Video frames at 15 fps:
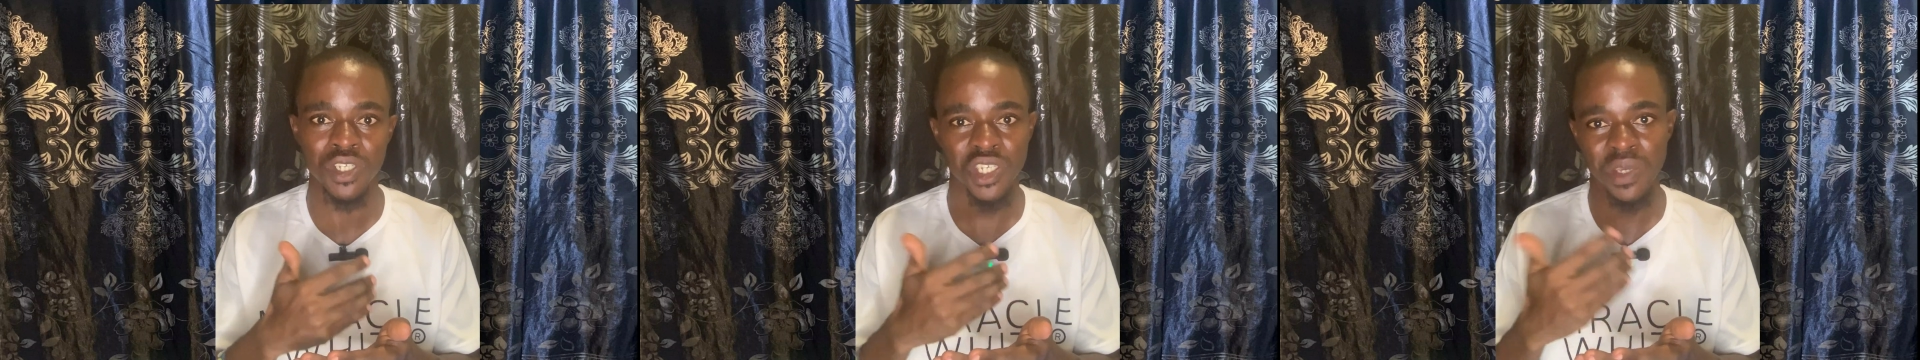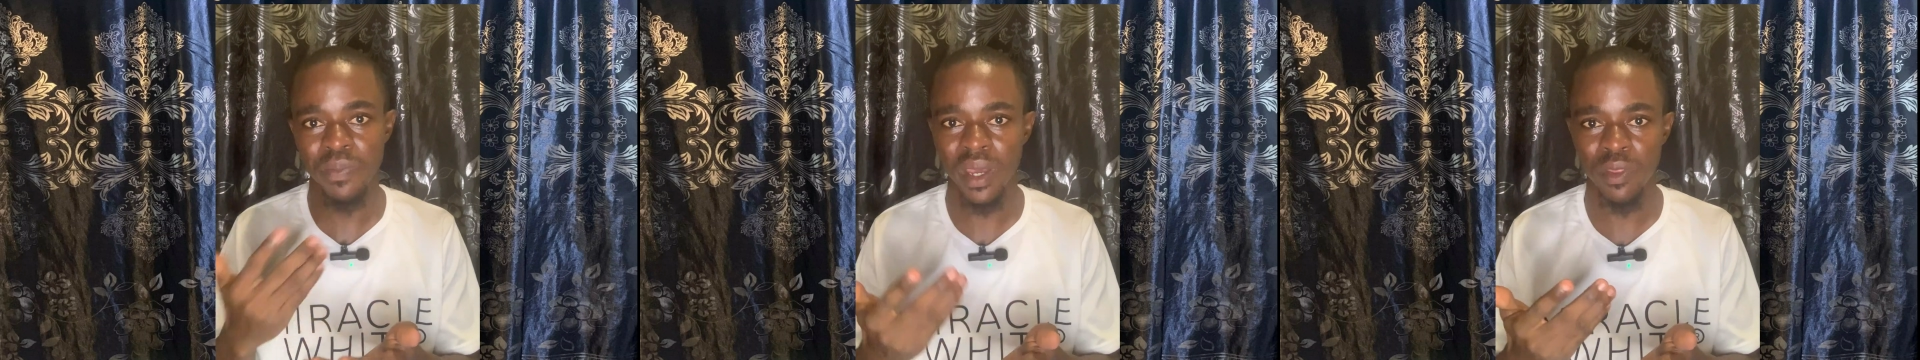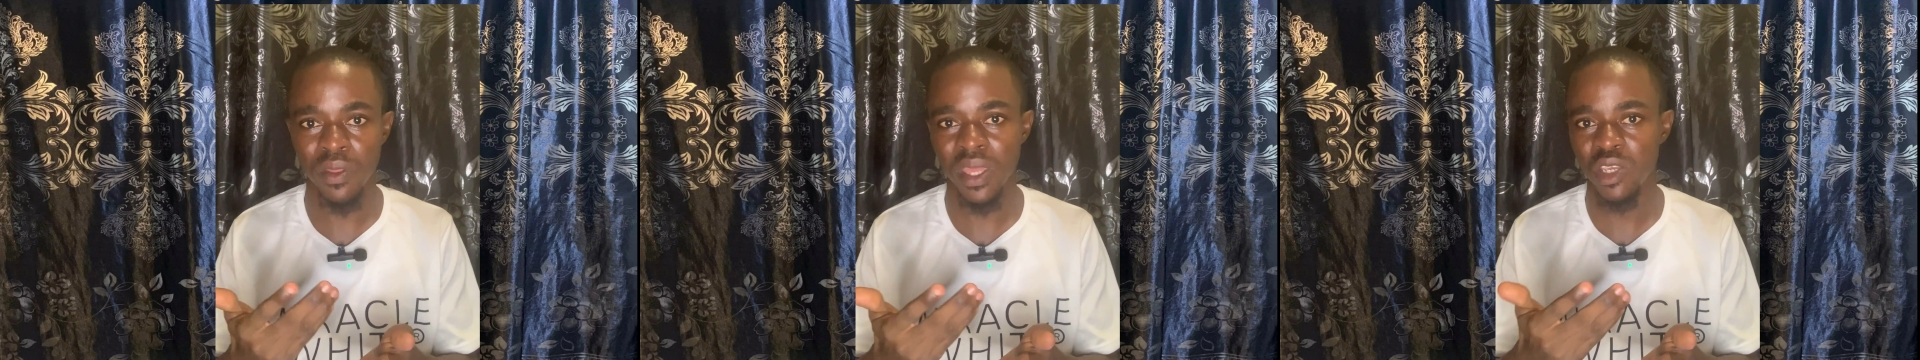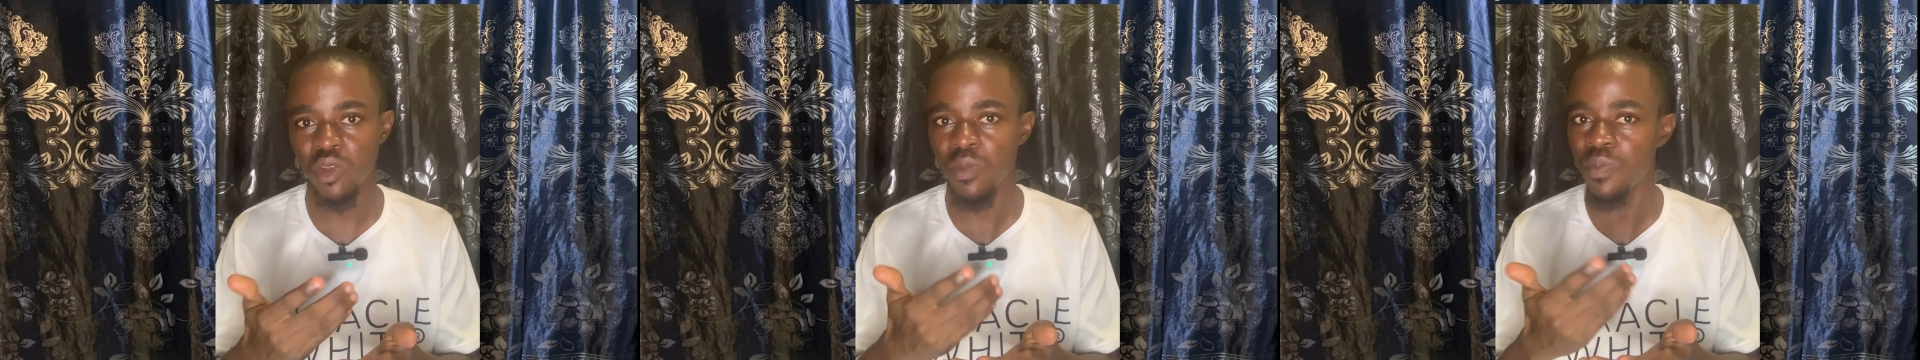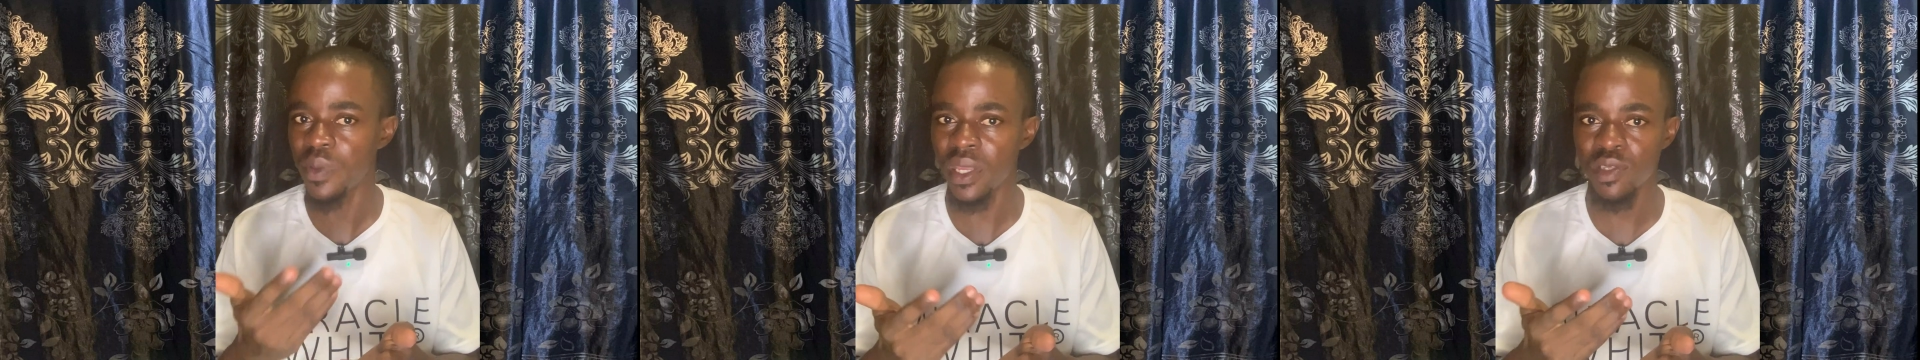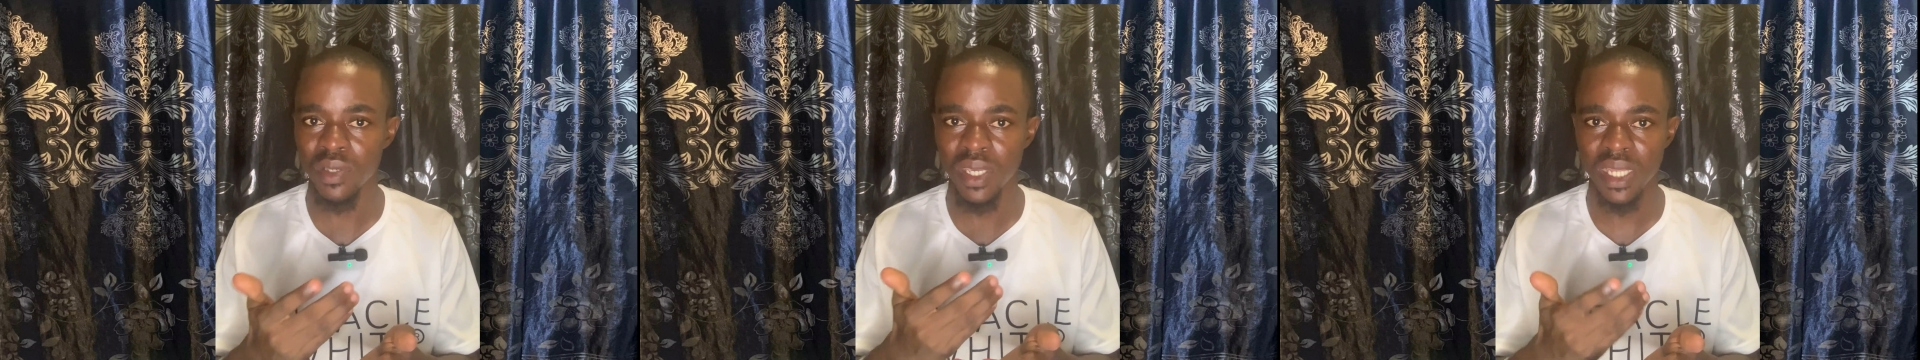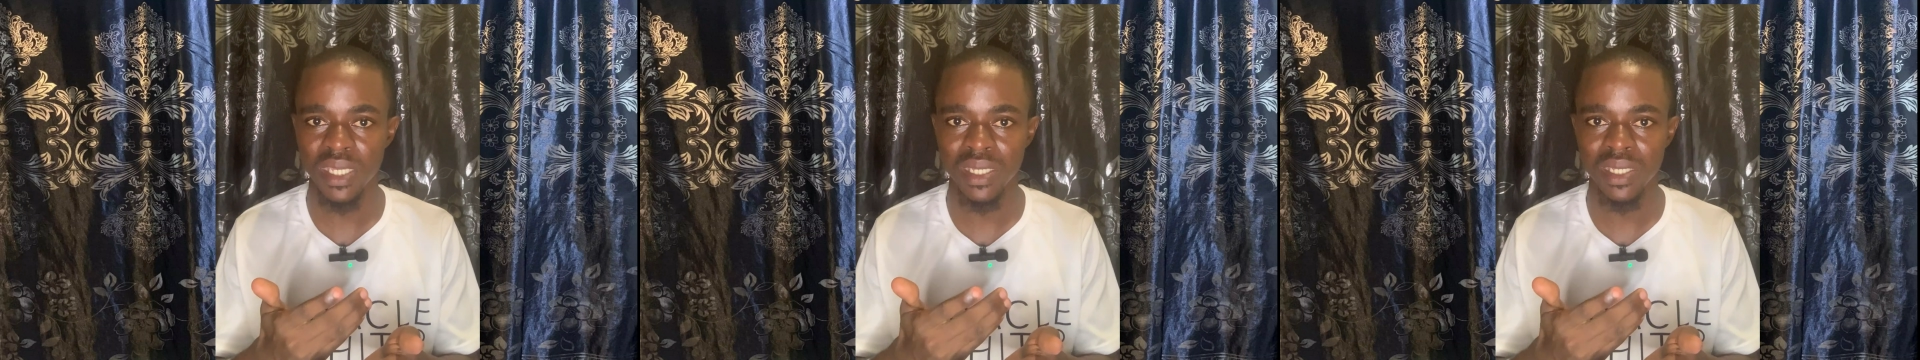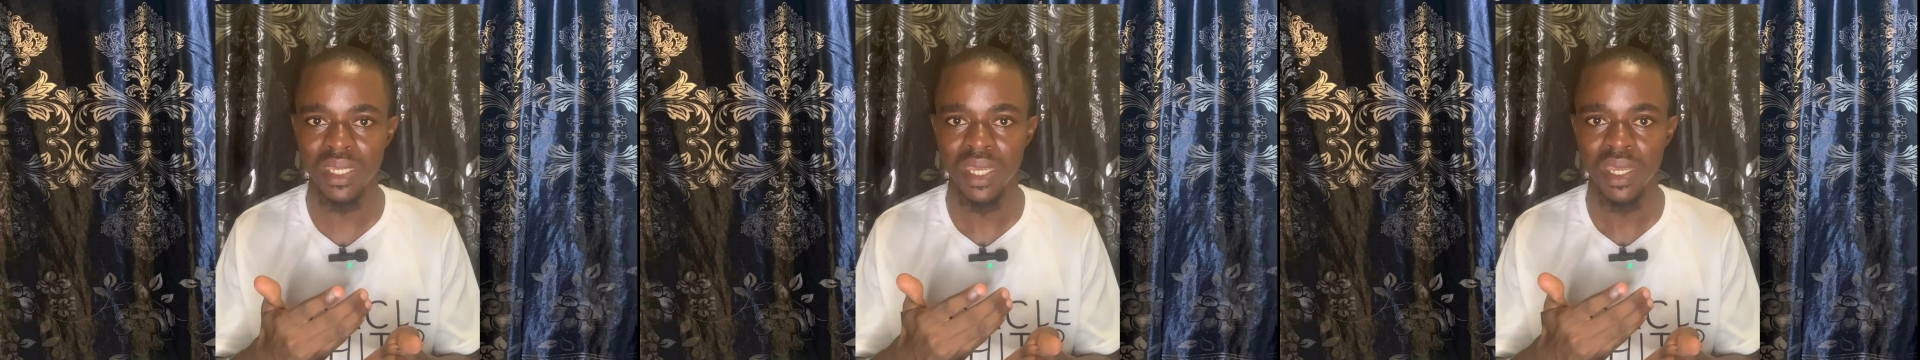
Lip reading: cheaper. Not that you don't pay to get it,